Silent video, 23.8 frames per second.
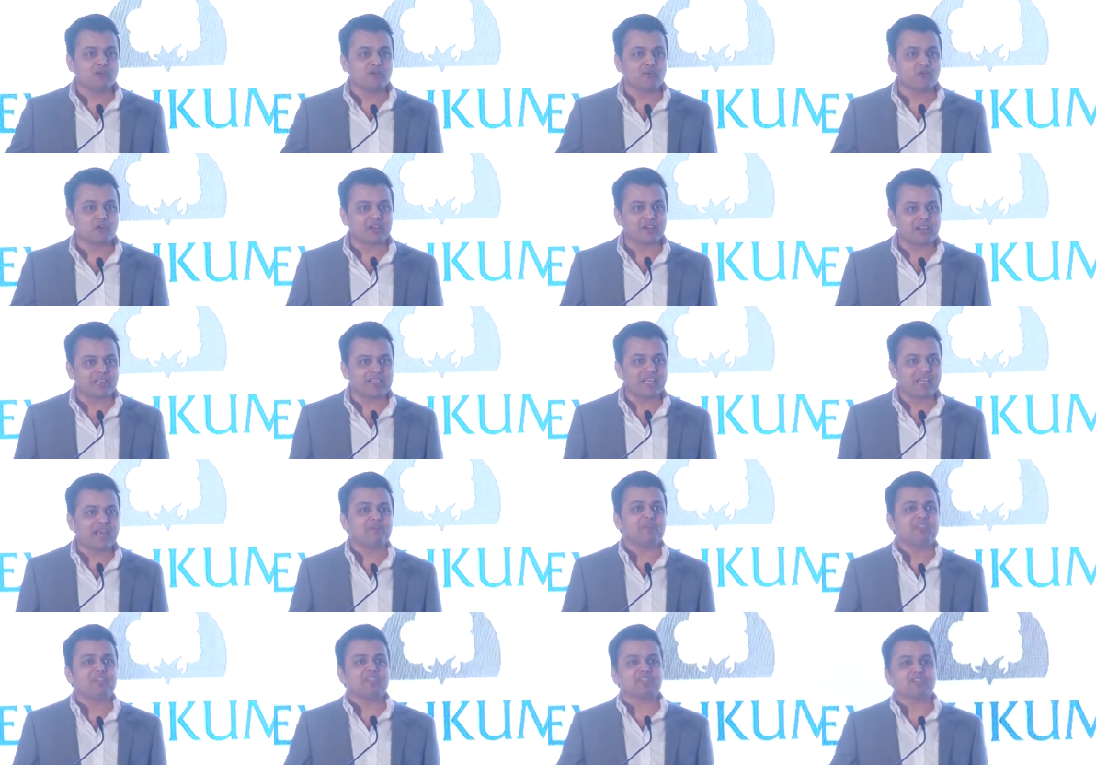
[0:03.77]
more
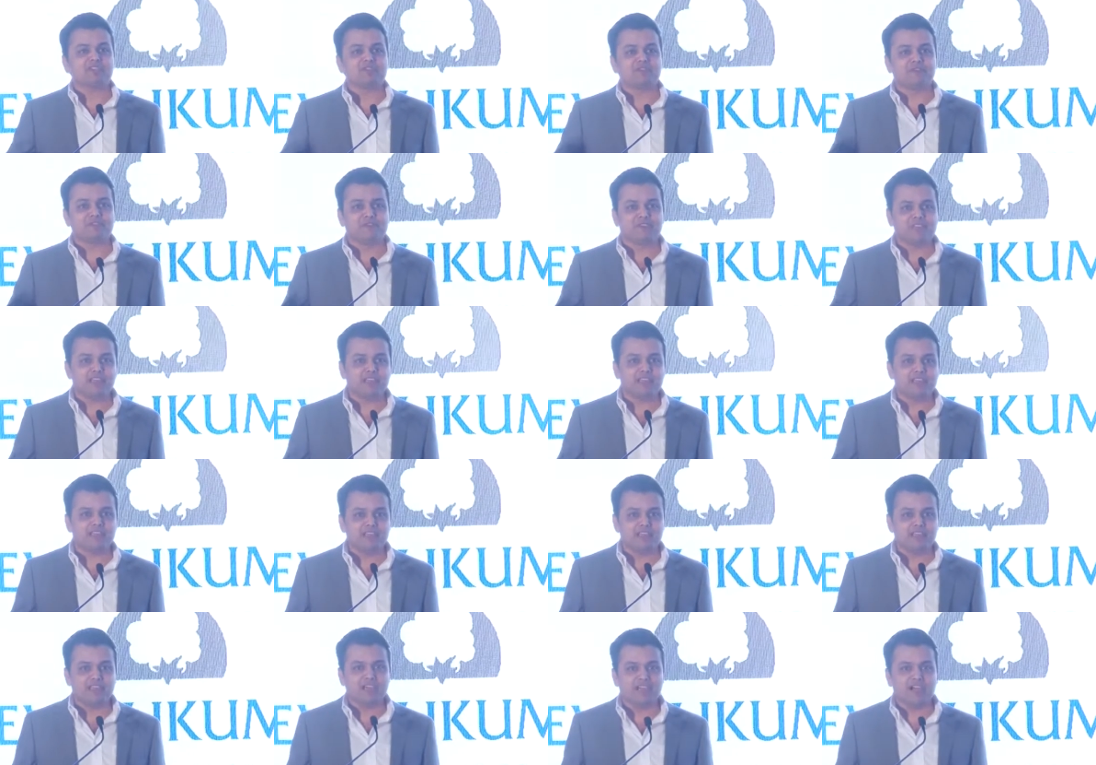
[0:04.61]

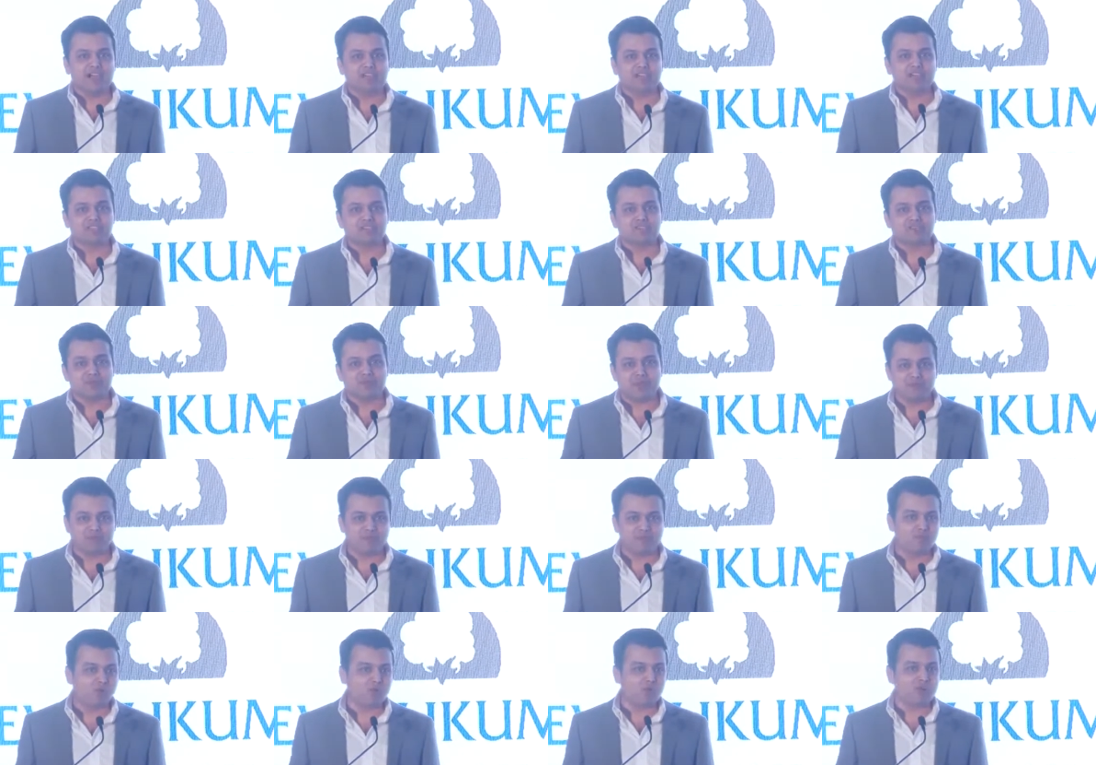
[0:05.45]
contamination-free yarns,
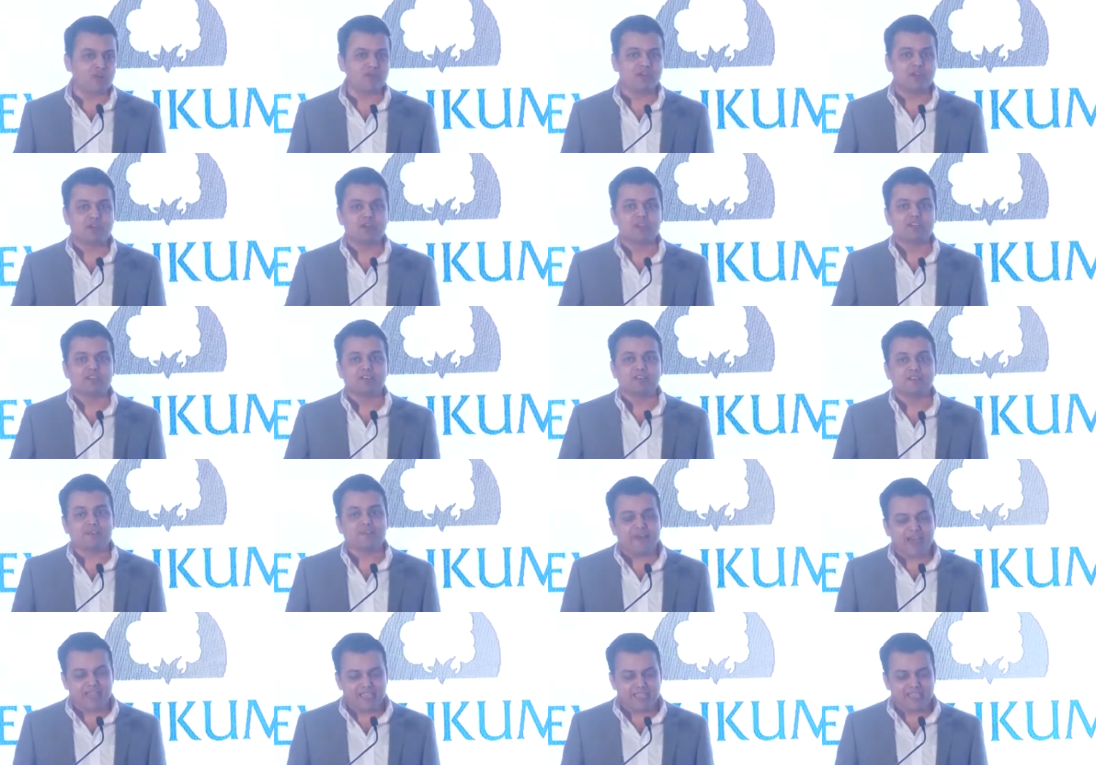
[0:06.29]
maybe more
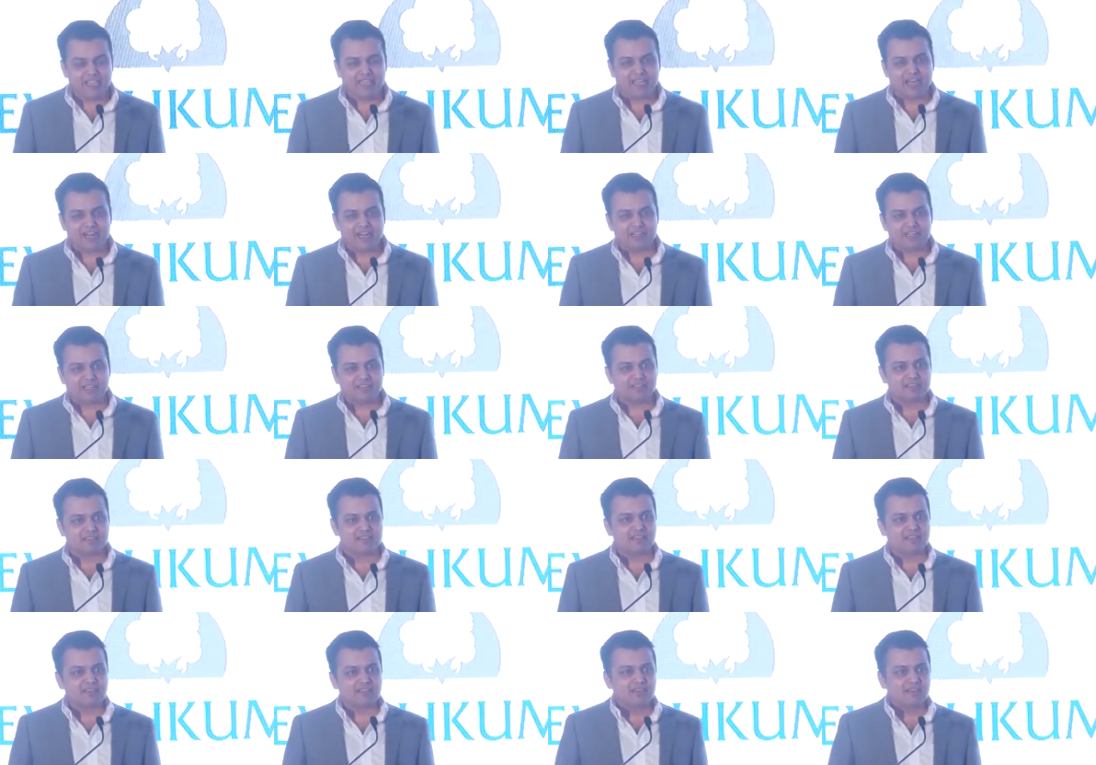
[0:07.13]
fine
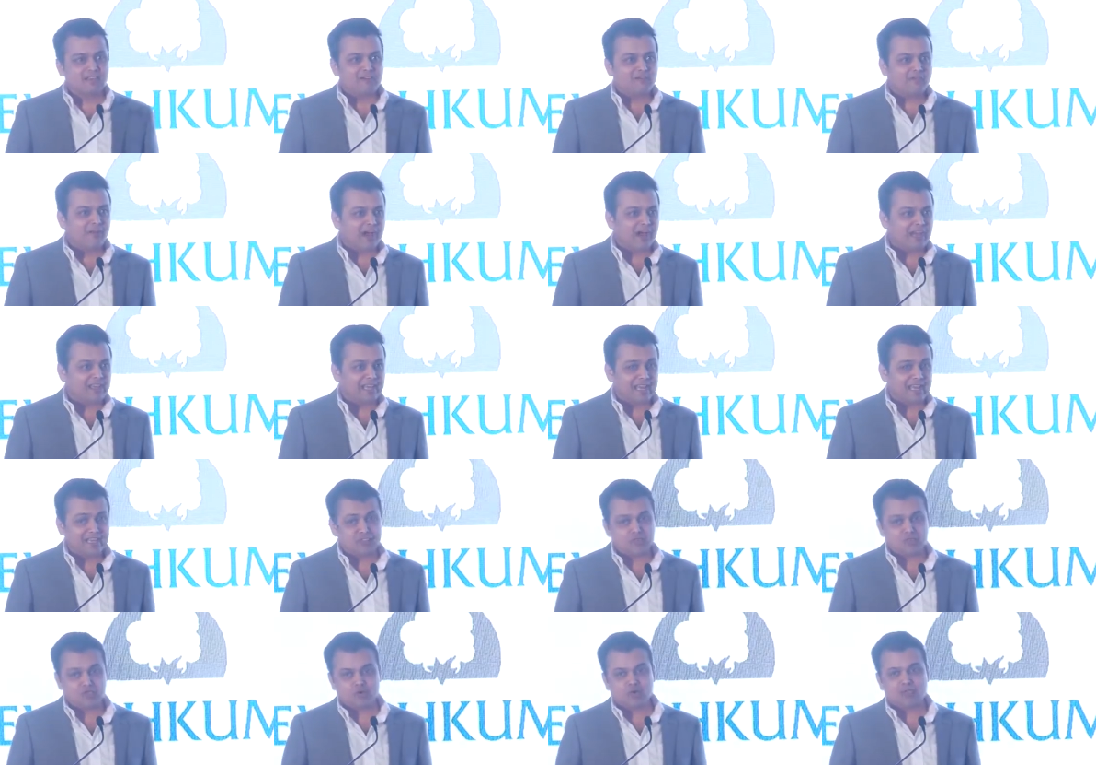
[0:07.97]
yarns, while,
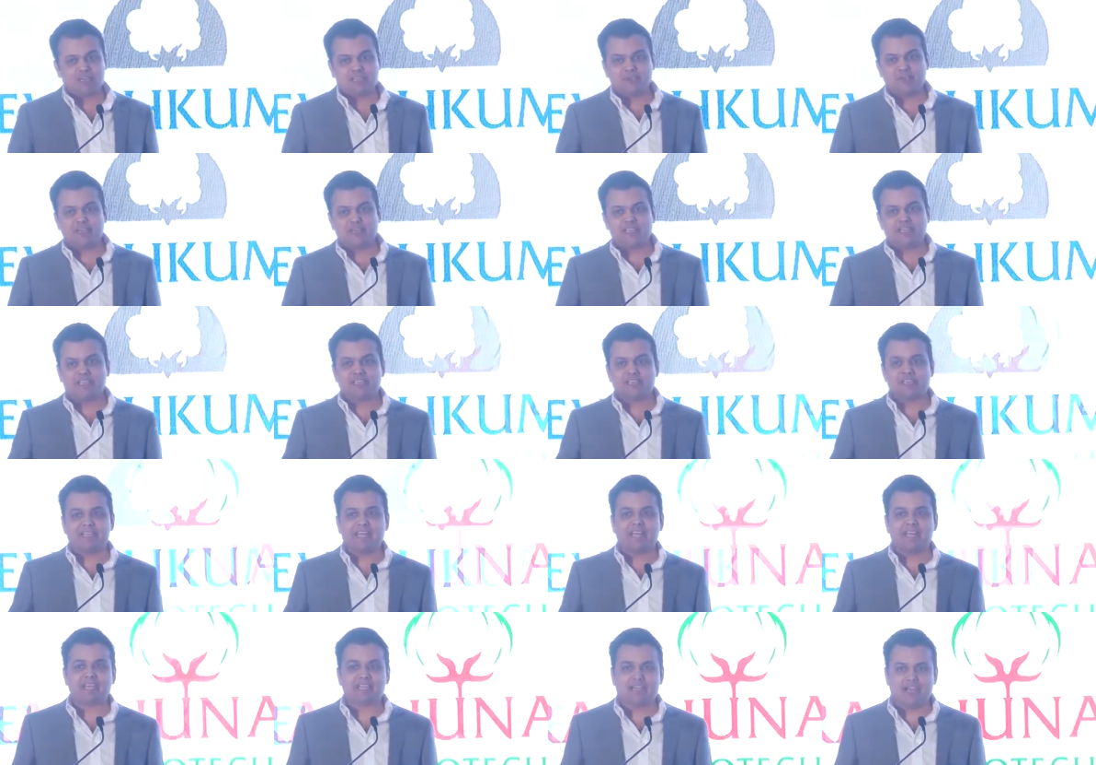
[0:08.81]
and so they will need
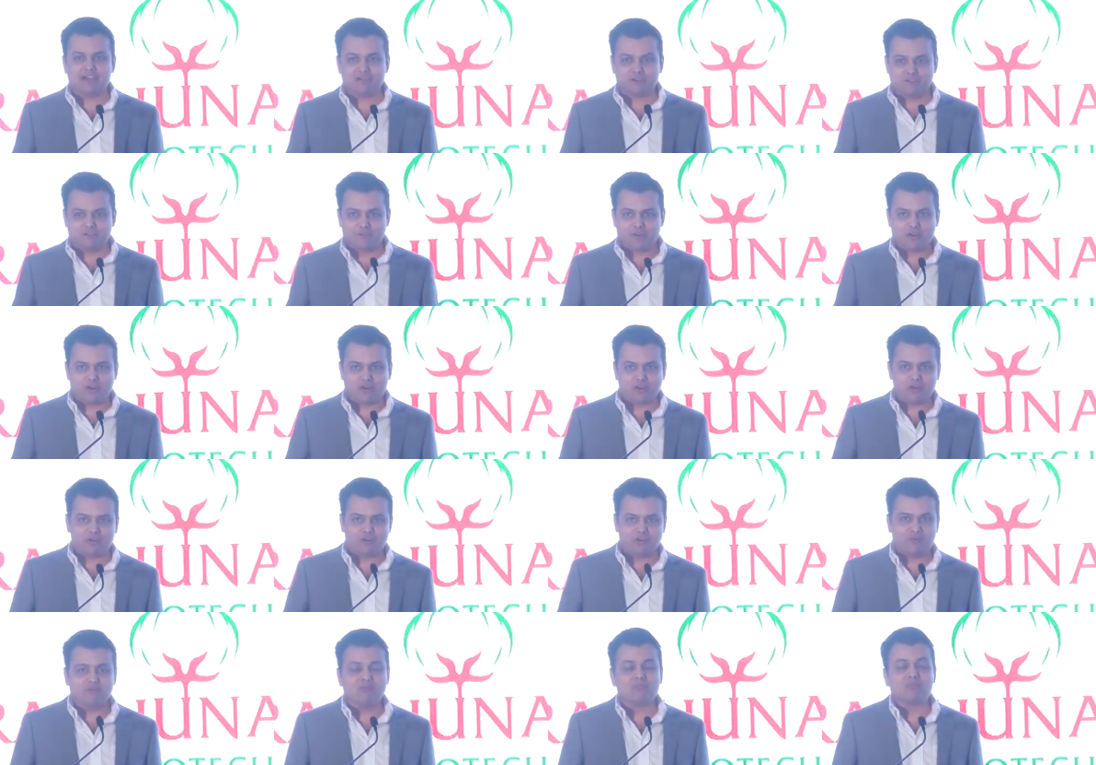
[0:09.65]
that kind of
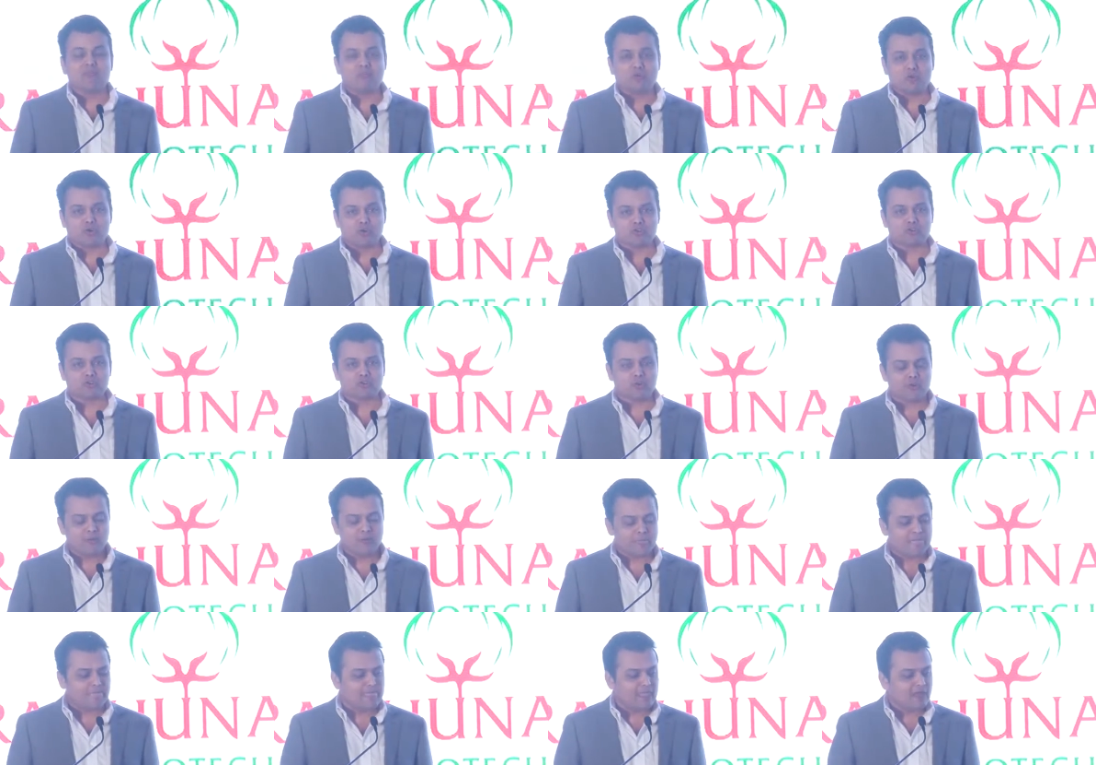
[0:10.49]
cotton more
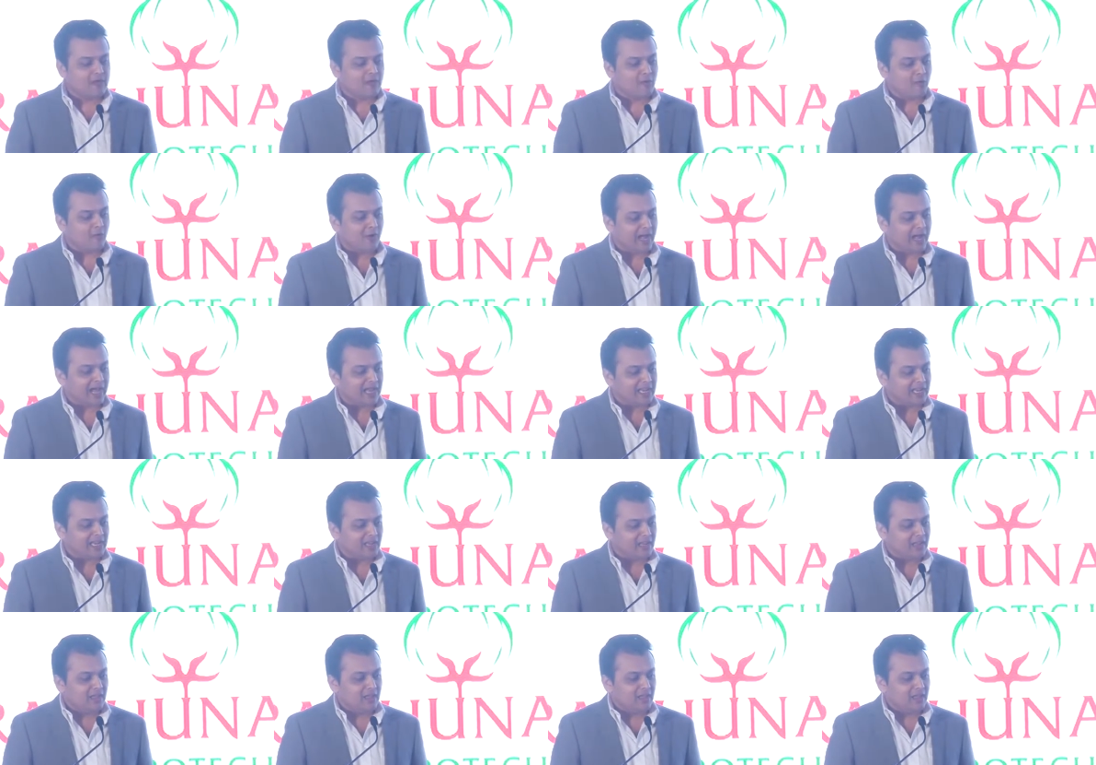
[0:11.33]
so, while